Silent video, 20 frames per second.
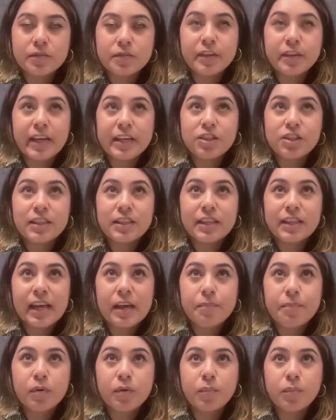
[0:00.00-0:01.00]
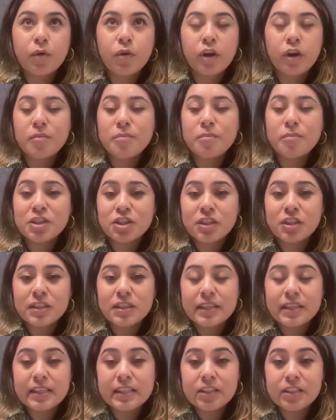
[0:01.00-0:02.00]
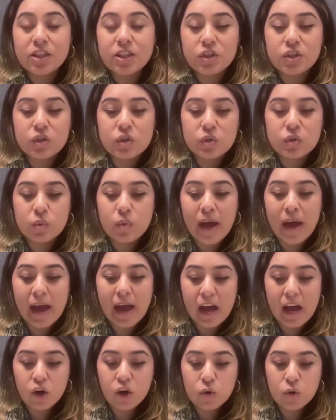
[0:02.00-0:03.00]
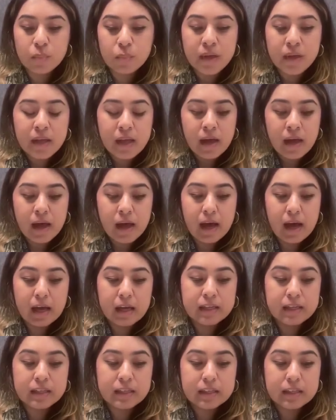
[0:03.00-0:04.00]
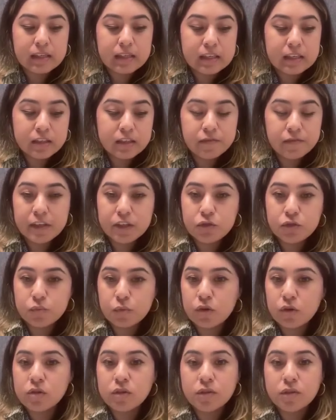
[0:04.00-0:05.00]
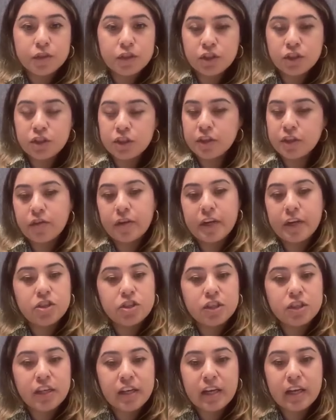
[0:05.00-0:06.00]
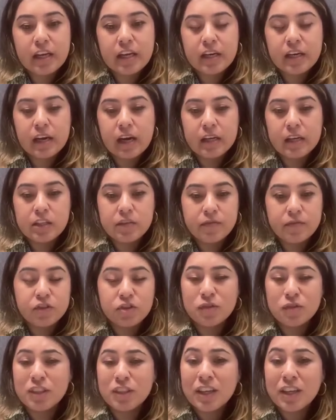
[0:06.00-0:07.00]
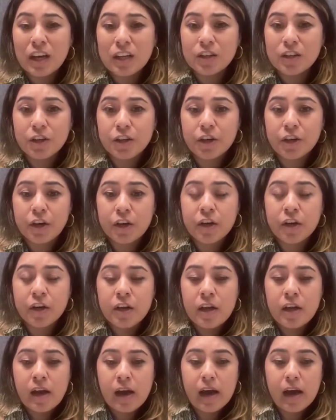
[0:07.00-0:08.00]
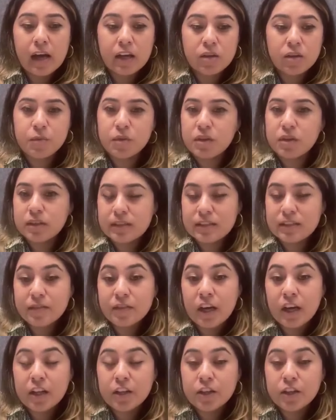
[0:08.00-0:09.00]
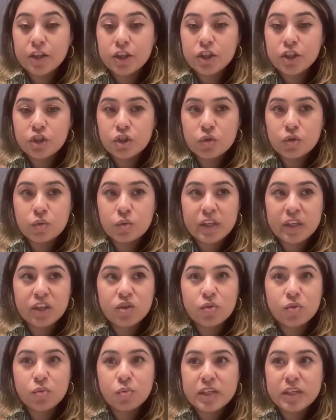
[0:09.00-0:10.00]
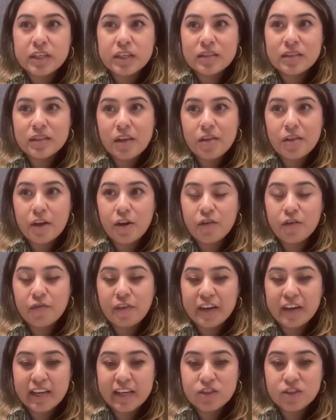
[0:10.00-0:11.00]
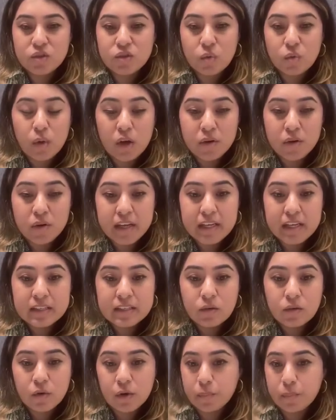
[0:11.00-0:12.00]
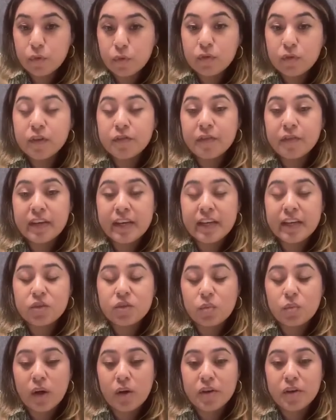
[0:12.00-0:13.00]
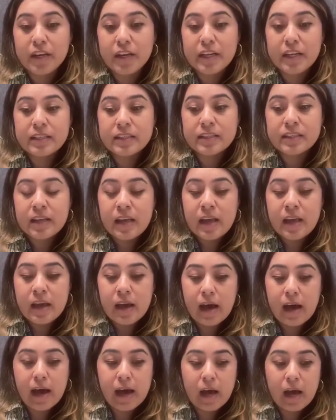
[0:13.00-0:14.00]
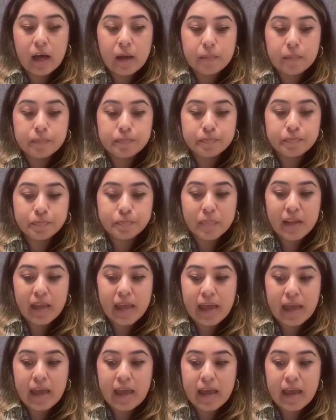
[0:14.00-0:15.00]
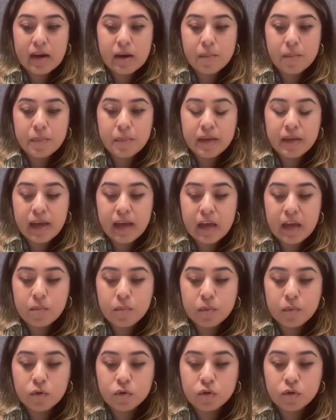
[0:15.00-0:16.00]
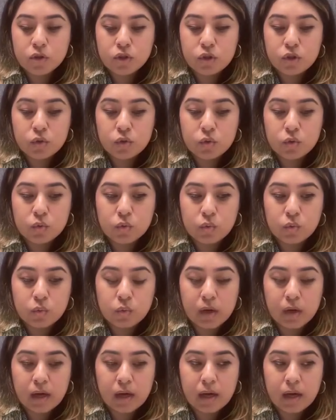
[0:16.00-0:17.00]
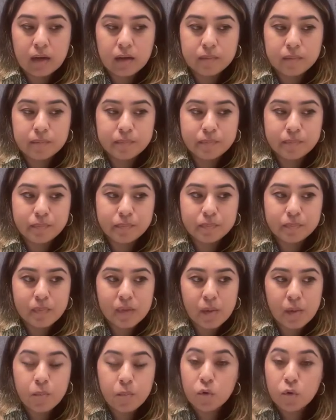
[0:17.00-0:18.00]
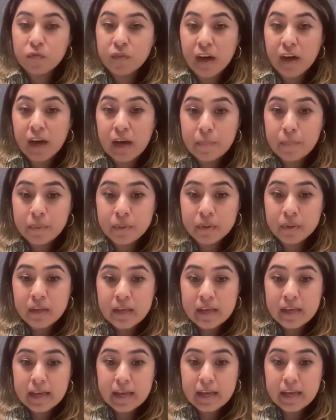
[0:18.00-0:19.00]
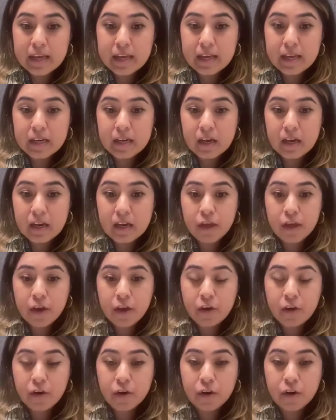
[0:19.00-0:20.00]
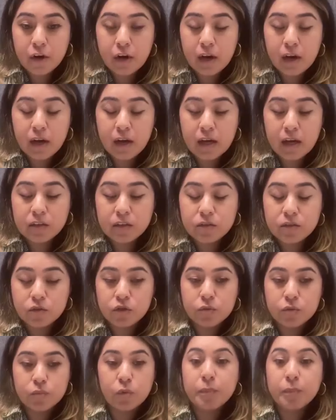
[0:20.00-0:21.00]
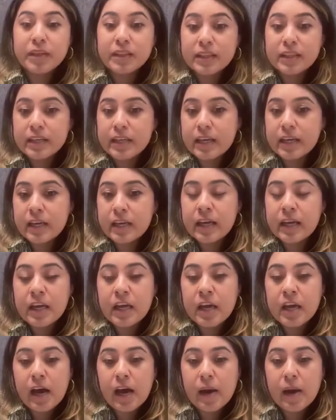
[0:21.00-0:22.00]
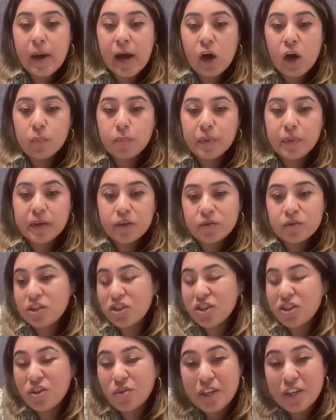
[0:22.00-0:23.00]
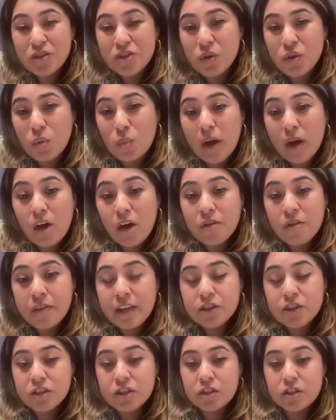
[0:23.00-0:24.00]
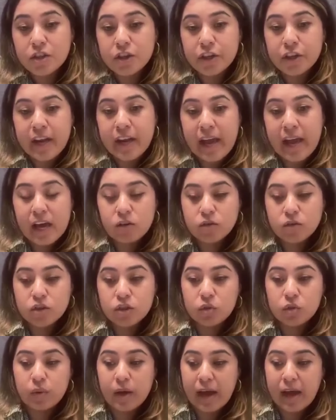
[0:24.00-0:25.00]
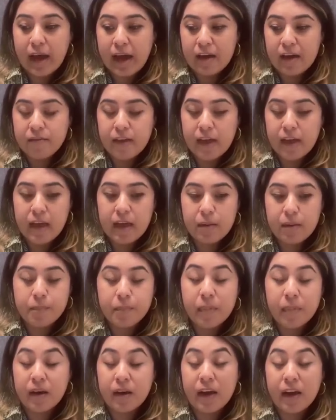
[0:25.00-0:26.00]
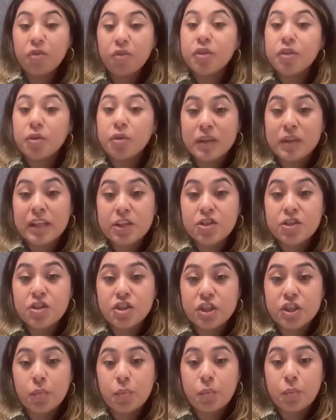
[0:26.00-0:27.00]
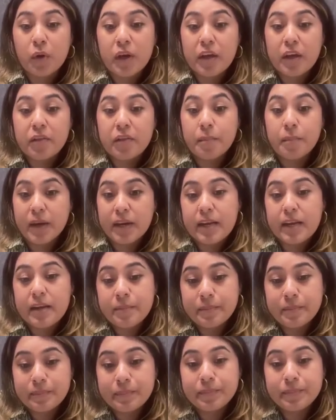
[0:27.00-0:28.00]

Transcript: Financially Capable, our mission is to help individuals, first generation, individuals of color, communities of color, to increase their financial wellness or improve their financial wellness, and be able to move up in their social mobility, help increase generational wealth, and just learn how to have a healthier relationship with money.